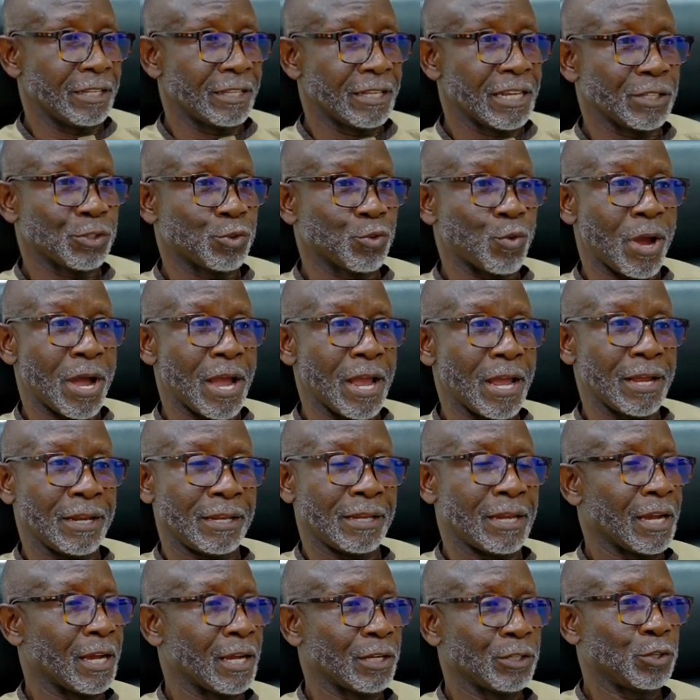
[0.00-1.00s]
That's why,
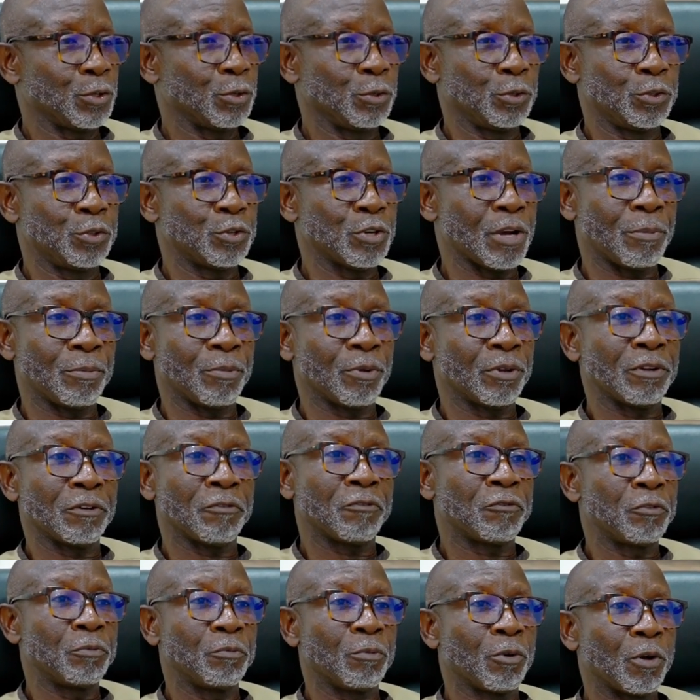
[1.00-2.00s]
like I told you, I'm not a
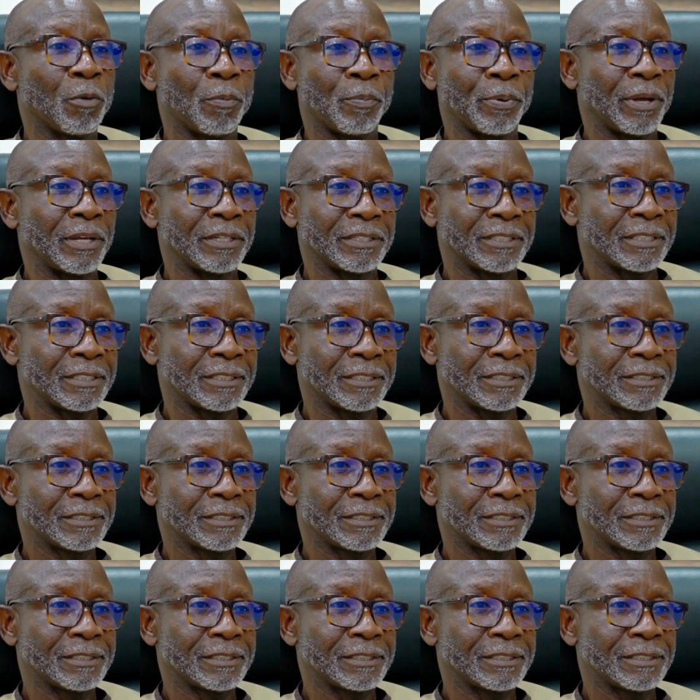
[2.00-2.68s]
football person.